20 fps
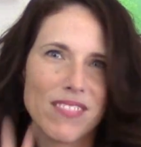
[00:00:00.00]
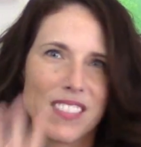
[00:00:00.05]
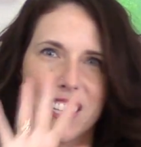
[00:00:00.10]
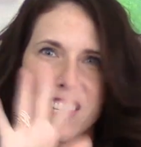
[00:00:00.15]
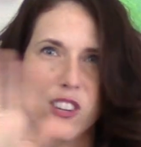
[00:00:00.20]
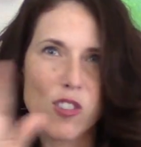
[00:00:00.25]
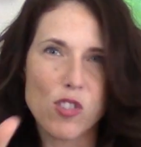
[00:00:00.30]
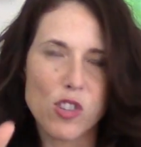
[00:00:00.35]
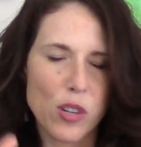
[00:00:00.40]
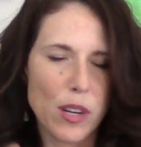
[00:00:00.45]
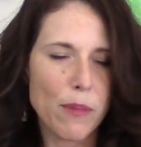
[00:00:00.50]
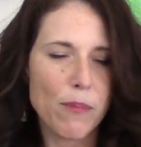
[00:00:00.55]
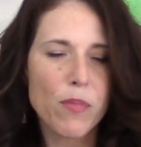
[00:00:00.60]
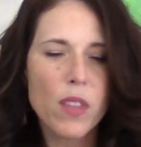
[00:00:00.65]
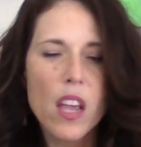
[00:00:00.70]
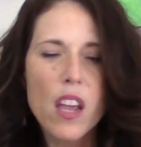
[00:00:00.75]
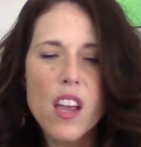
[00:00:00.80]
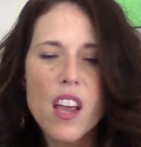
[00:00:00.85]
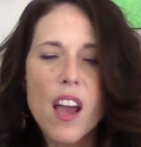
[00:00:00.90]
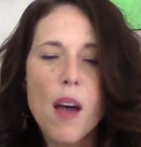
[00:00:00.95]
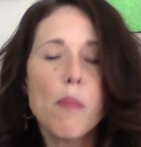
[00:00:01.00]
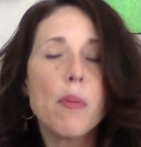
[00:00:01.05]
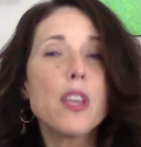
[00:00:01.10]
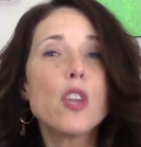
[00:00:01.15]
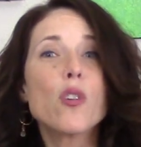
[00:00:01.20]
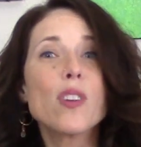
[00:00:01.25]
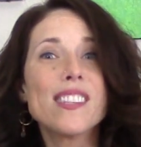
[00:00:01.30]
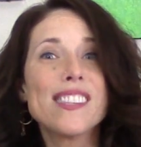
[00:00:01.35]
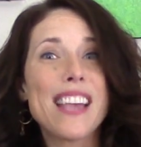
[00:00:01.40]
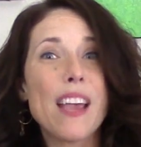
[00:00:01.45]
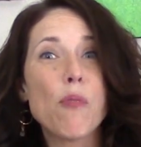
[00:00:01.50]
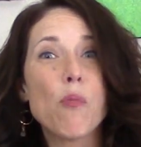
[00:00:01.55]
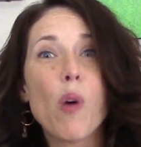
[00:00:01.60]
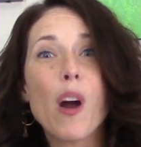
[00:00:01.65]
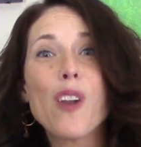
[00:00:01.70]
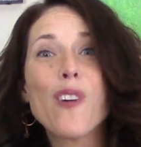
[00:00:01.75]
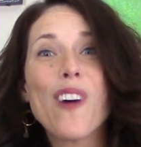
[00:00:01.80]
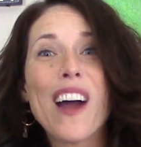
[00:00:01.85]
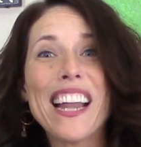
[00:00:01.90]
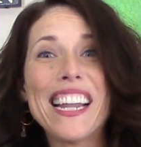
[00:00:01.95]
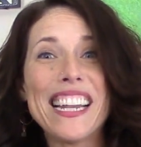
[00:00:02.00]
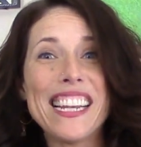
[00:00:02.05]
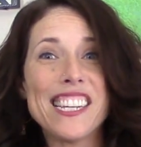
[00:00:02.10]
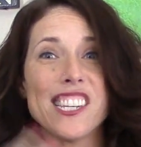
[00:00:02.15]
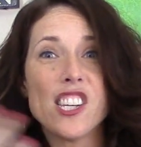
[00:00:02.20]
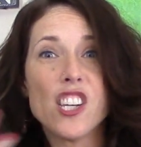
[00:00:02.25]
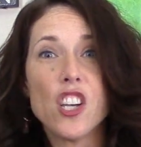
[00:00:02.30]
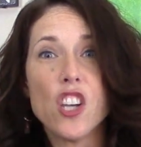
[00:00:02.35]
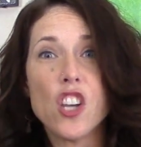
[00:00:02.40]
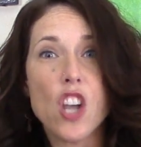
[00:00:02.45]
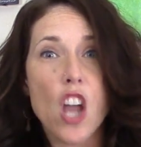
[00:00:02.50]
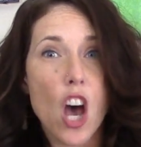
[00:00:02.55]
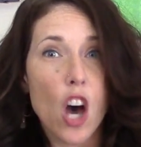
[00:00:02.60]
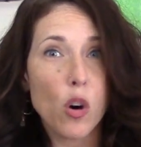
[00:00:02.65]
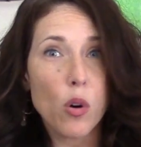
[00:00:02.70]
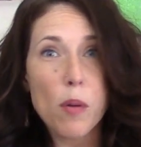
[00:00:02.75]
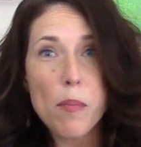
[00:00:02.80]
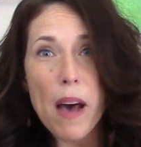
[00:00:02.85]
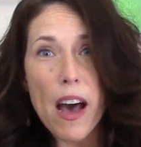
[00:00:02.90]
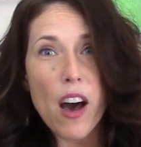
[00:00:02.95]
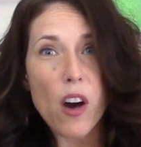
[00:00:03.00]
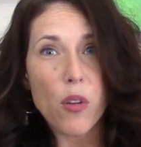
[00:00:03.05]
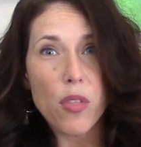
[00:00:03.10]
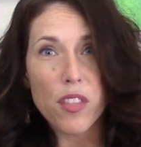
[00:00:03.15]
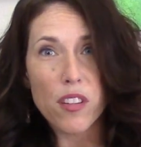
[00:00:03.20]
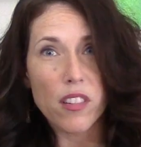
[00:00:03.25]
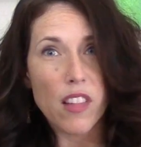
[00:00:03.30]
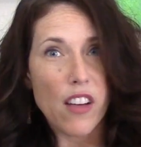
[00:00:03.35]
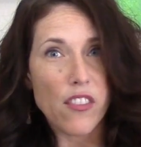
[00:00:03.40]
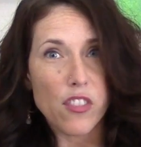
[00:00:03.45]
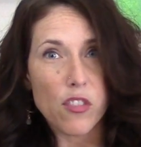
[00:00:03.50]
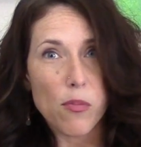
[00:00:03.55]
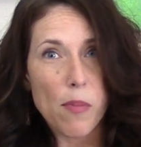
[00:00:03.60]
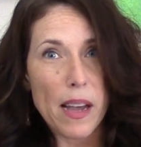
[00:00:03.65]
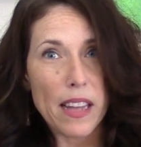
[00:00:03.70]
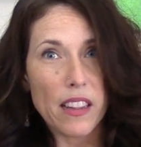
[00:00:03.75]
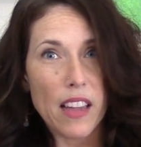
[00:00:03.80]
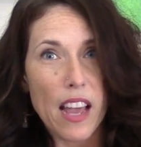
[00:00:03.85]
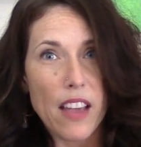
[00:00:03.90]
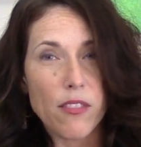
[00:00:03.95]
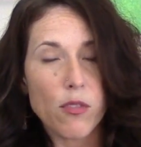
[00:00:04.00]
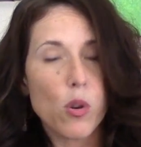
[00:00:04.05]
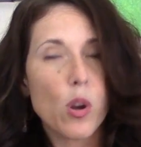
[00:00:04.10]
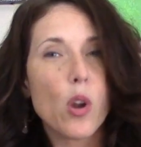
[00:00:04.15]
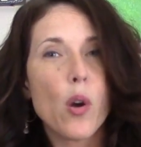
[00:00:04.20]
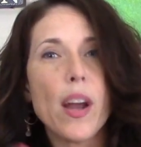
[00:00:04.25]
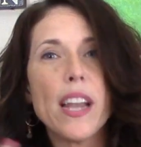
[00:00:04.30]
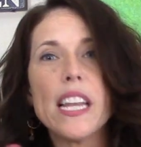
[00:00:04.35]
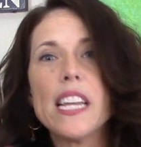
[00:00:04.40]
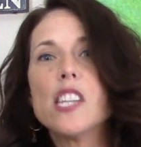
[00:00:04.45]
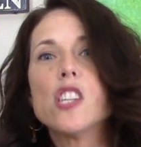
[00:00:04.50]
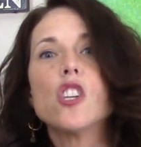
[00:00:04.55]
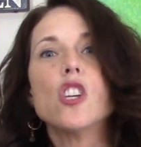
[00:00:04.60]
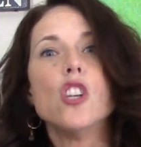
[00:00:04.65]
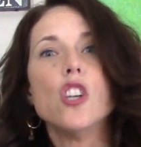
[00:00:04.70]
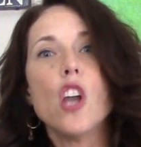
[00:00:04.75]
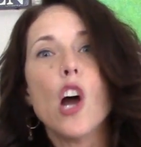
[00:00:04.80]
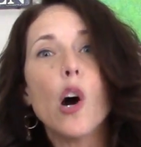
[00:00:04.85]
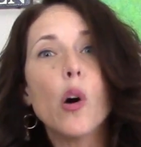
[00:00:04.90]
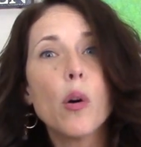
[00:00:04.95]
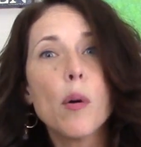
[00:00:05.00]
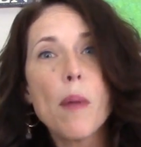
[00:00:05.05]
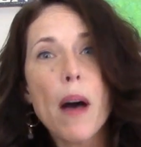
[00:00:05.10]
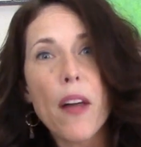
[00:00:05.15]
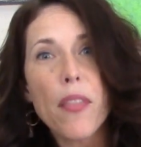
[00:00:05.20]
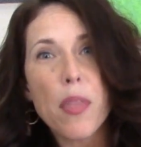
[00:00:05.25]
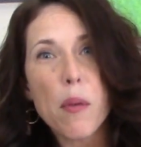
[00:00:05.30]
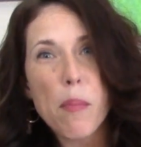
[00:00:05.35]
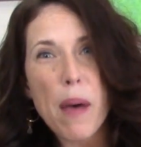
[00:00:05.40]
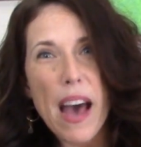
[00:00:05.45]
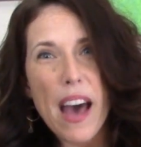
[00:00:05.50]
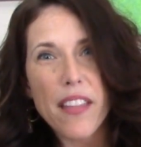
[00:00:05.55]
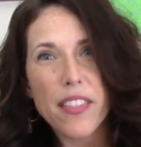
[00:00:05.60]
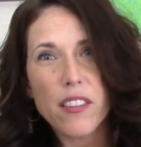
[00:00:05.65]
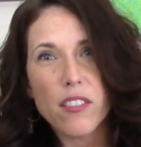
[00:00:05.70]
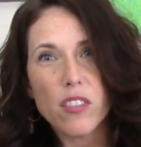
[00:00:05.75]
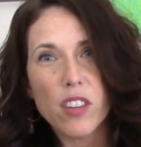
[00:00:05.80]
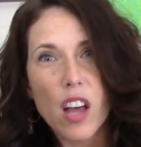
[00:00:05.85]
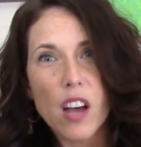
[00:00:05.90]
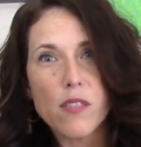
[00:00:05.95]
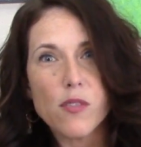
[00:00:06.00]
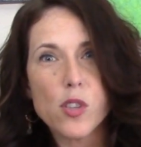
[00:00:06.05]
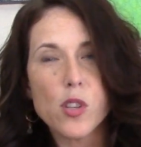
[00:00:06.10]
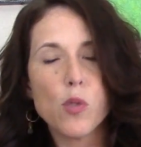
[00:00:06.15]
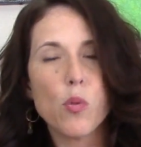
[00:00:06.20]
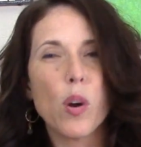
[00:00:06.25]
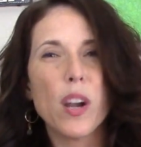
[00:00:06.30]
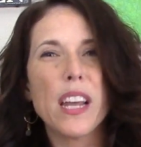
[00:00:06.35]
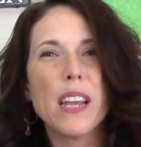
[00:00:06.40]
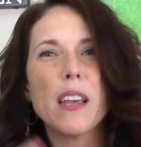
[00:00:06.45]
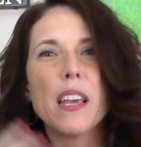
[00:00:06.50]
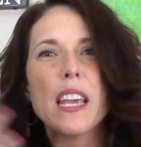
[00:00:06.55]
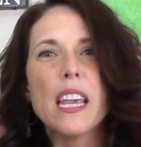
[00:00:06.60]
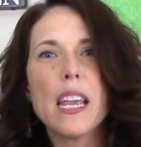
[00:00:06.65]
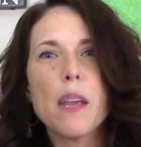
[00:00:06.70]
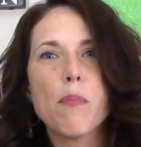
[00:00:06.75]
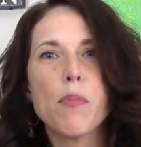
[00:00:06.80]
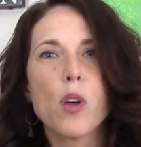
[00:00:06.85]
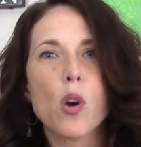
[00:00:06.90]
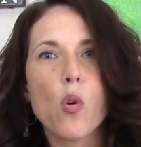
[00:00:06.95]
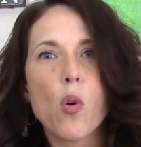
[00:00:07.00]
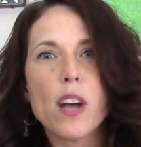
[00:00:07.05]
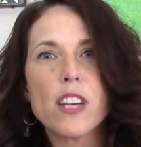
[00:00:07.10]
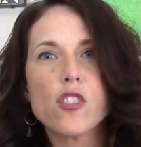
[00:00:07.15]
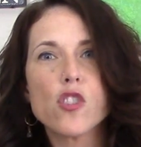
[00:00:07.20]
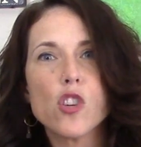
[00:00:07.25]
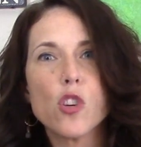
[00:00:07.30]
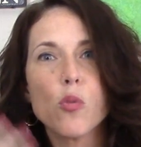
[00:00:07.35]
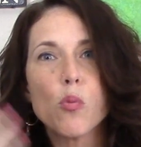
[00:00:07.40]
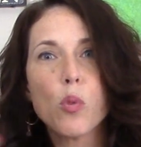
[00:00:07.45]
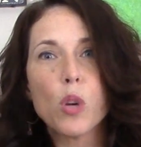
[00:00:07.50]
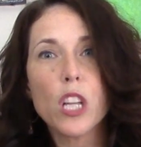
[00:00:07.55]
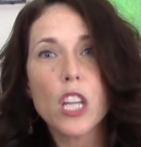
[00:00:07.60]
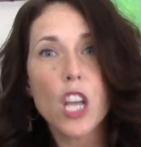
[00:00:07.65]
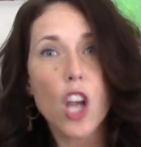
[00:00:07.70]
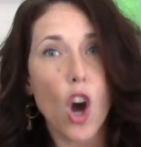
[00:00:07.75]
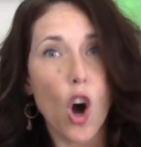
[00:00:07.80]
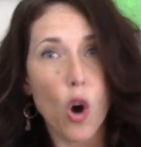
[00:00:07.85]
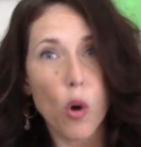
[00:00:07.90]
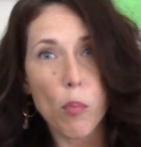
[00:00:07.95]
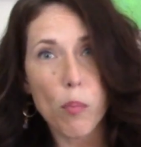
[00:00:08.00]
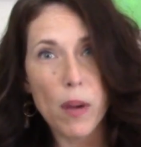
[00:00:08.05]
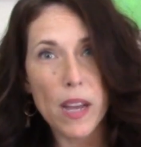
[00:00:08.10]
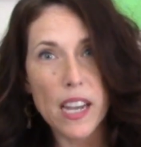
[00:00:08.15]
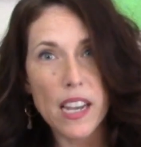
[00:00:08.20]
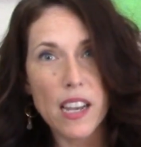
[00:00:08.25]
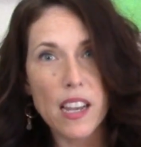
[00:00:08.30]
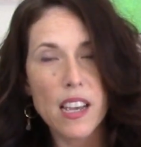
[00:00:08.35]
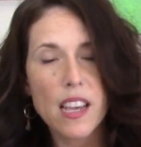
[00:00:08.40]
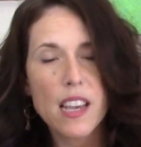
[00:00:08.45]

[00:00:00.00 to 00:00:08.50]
Don't do it. But you can say, what do I need to know about the love of my life? What do I need to know about the path of love? So you want to keep the question really open.